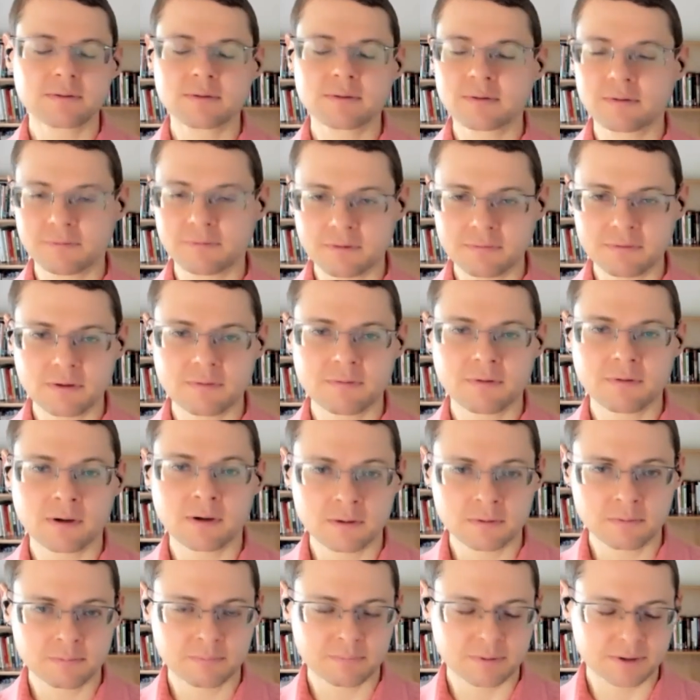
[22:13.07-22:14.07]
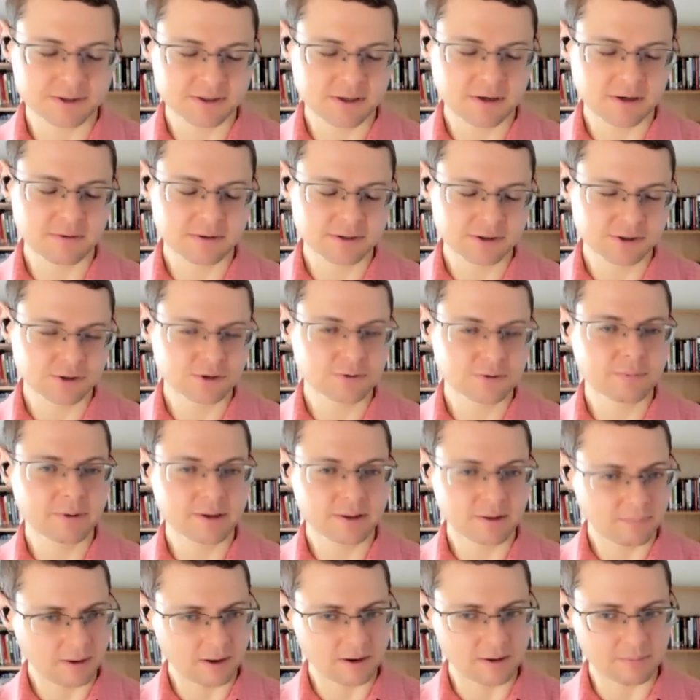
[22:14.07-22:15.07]
And 54% of us should be
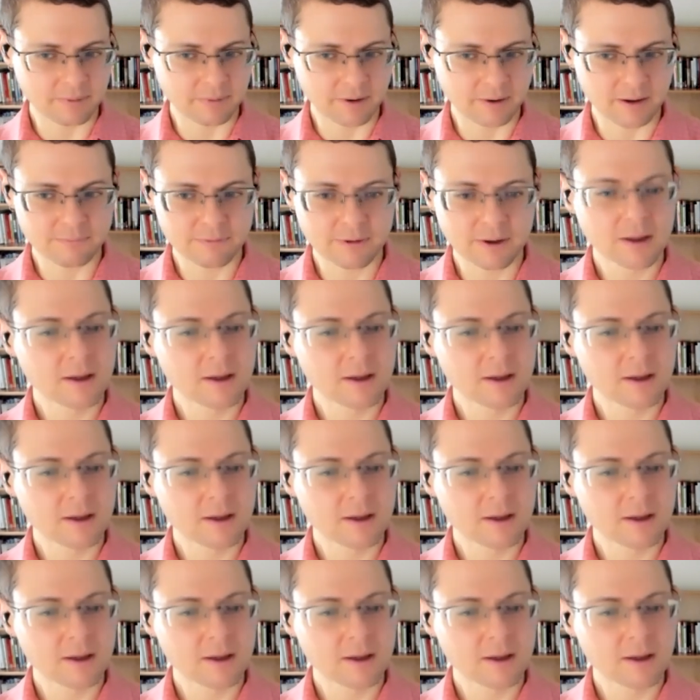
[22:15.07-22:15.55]
in the bottom half.